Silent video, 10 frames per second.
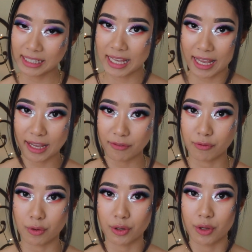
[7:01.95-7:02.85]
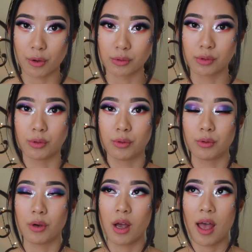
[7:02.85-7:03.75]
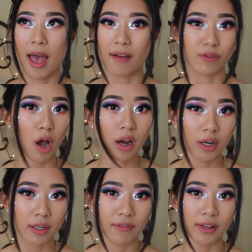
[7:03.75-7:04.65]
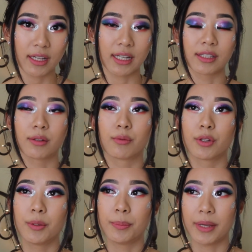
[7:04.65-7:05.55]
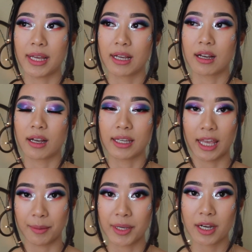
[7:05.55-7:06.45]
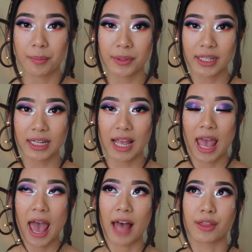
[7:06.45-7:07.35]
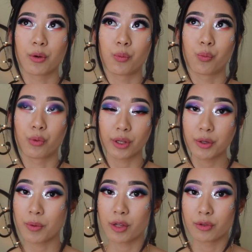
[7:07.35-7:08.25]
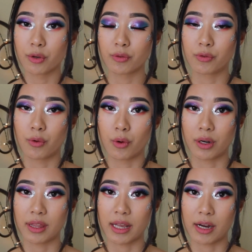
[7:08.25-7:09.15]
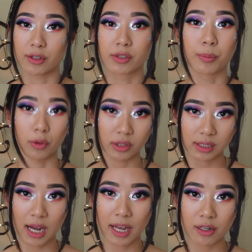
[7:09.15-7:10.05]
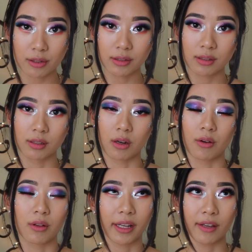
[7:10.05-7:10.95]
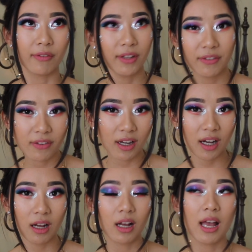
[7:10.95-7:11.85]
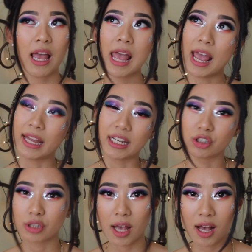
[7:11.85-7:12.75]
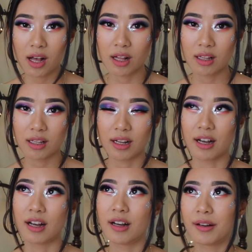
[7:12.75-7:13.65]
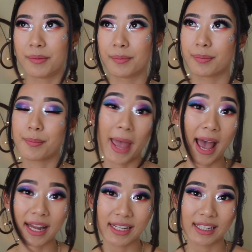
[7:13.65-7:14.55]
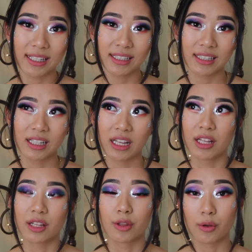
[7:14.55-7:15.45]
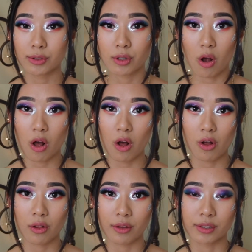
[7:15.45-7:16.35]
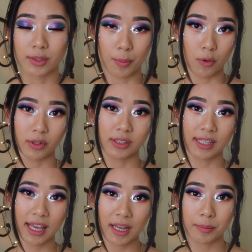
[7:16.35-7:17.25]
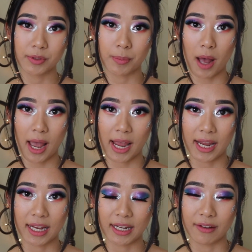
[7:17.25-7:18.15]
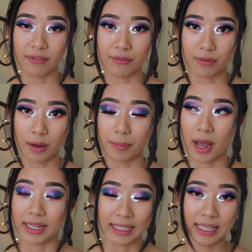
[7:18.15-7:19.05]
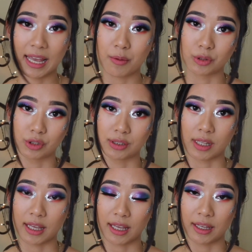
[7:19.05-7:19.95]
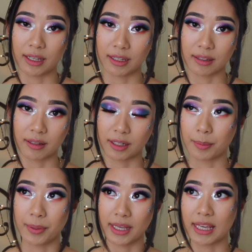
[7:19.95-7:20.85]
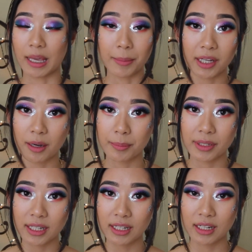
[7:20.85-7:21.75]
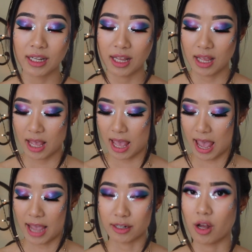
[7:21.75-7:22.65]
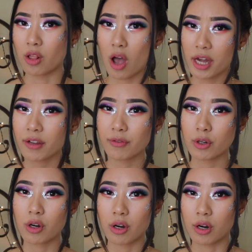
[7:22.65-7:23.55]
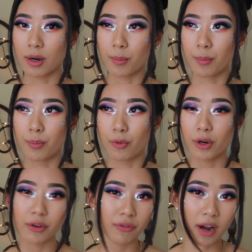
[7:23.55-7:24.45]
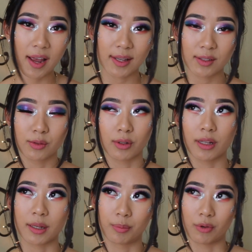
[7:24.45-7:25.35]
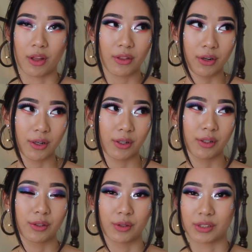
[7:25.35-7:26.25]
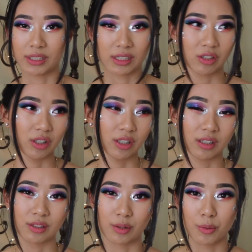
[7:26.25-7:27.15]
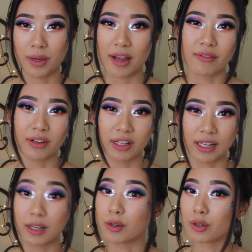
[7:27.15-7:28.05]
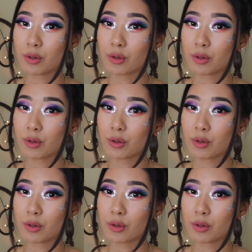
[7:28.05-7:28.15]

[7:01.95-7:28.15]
EA for those who have not heard of it. It's a really big gaming company, and they're really well known for their sports titles. So like FIFA, NHL, Madden. Those are all sports games by EA, which is a big gaming company. And a lot of your boyfriends or like brothers or sisters or whatever, like